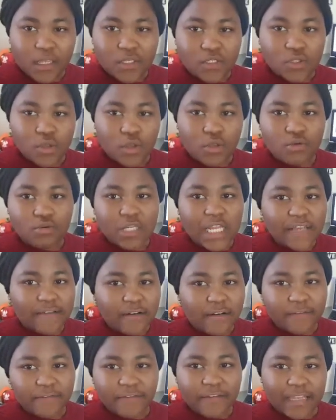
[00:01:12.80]
So you
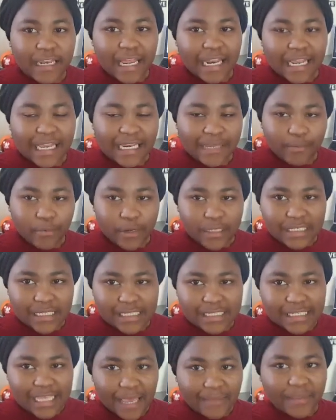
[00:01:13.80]
never feel at any point
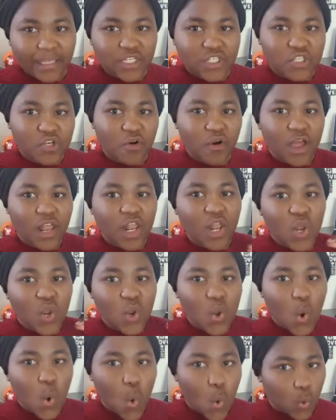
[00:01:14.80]
in time that you're
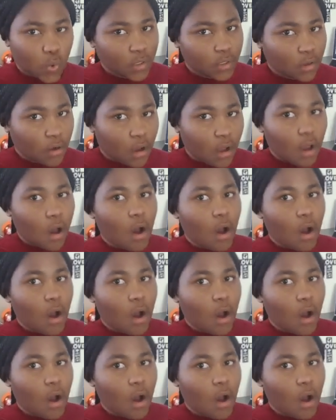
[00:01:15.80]
alone.